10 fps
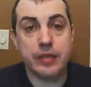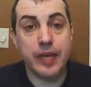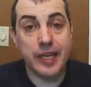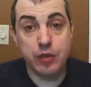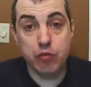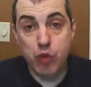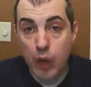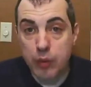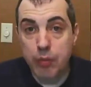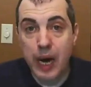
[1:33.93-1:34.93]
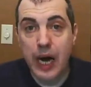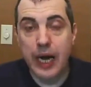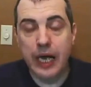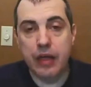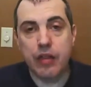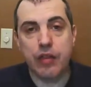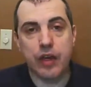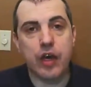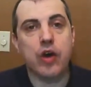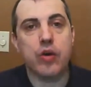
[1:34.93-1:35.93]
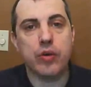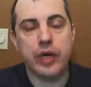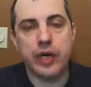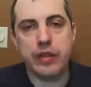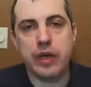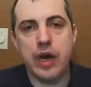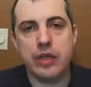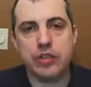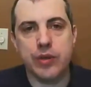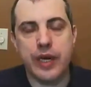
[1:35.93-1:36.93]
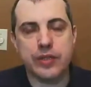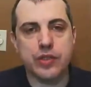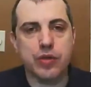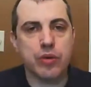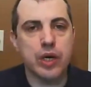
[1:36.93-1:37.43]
It's run by the code in the contract. So